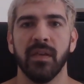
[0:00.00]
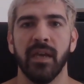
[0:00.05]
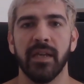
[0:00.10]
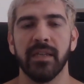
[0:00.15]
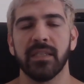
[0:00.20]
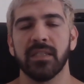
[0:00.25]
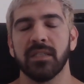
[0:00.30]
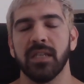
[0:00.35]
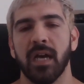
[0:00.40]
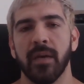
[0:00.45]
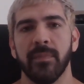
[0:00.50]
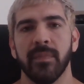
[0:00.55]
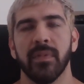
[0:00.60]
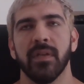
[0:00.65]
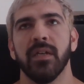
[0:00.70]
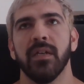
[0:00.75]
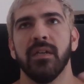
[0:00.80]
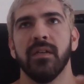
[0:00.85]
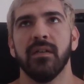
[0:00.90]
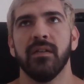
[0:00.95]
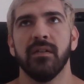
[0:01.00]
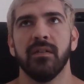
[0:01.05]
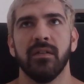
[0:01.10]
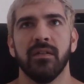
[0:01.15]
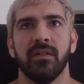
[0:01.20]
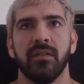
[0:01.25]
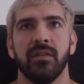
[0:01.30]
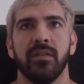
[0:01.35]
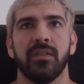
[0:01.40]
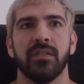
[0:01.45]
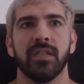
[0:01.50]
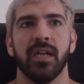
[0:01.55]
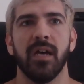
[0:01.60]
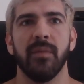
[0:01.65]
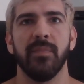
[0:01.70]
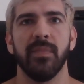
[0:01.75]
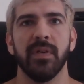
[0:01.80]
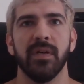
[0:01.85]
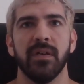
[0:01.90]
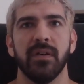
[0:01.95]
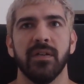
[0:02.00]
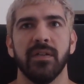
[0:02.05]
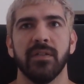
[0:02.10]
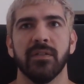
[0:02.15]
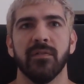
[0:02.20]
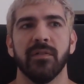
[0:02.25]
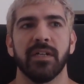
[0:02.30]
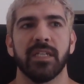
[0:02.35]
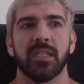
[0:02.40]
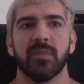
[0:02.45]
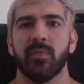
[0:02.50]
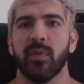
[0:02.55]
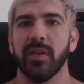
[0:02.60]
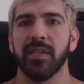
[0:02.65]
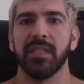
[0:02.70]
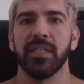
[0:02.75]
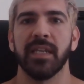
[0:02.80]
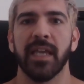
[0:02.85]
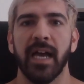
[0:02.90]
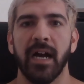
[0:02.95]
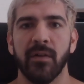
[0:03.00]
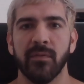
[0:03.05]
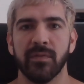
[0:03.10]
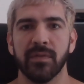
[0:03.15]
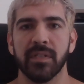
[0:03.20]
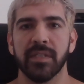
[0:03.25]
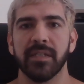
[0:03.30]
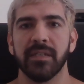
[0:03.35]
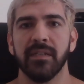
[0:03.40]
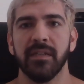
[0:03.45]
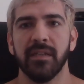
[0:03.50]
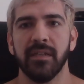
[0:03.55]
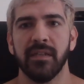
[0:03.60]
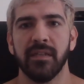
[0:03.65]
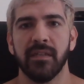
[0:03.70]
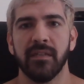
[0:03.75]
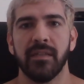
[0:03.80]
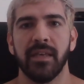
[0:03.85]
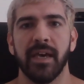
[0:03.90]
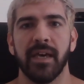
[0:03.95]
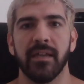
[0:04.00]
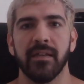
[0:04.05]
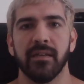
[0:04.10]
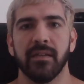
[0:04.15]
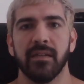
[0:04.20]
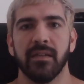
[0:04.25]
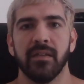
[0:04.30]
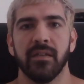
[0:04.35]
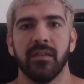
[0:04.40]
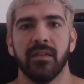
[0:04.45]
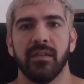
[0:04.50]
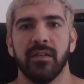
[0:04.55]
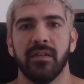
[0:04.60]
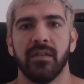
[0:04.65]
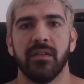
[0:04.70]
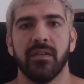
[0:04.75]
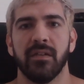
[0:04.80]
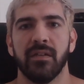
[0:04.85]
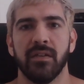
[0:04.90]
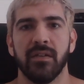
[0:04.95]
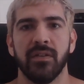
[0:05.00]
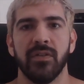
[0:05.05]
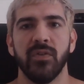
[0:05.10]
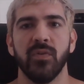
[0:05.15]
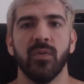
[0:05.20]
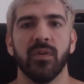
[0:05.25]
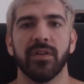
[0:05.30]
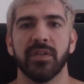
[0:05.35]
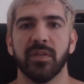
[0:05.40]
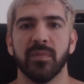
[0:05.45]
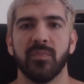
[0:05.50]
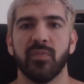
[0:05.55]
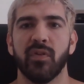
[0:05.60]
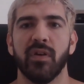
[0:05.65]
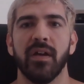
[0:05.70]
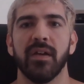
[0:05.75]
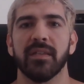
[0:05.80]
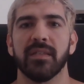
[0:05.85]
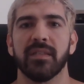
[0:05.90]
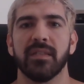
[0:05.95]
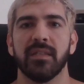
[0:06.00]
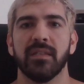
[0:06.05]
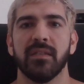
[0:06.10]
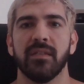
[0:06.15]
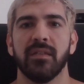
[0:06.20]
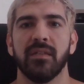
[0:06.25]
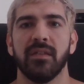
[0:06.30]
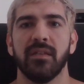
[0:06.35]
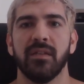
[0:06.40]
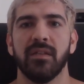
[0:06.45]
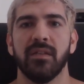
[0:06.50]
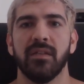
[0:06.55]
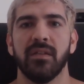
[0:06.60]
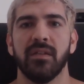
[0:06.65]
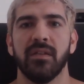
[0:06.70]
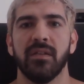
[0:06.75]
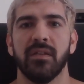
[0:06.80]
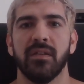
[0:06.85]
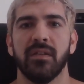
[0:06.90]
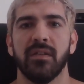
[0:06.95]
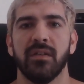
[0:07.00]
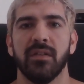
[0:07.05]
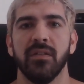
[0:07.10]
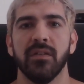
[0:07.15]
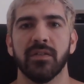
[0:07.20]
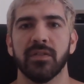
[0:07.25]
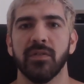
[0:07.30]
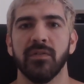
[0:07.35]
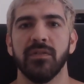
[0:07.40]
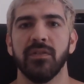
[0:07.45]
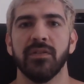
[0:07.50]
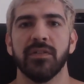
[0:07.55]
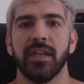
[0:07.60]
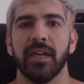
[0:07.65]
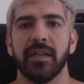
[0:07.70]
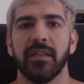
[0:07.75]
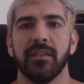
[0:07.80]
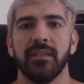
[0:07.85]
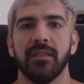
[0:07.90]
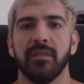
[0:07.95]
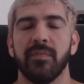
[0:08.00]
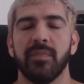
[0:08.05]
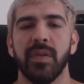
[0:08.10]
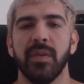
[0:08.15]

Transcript: And stop Stop, uh, you know, expressing outwardly that you are depressed. Look, dude, you're not.